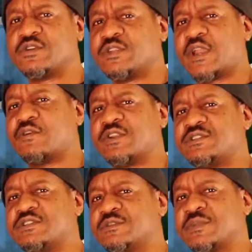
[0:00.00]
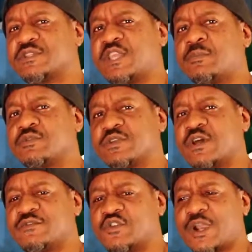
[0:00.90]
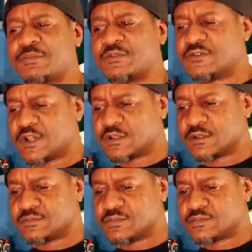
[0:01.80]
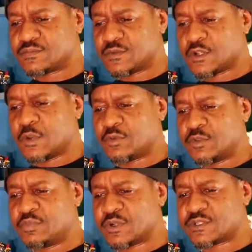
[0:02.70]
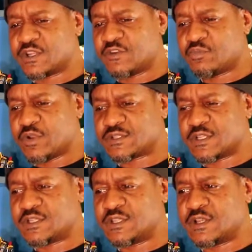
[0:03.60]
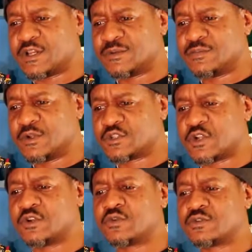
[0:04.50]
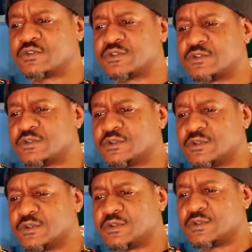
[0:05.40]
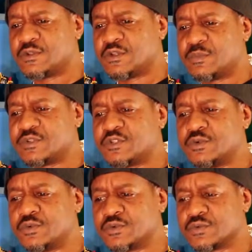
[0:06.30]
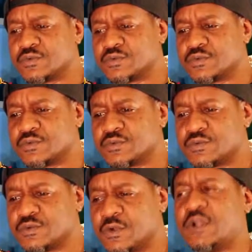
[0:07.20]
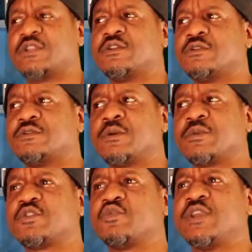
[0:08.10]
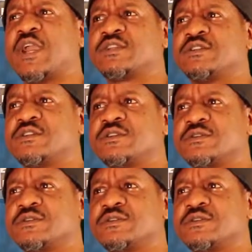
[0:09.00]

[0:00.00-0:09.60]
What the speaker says: you can already see some examples that I've dropped of a couple of books that I've pressed. I did Eternals number 2. I did number 3 actually.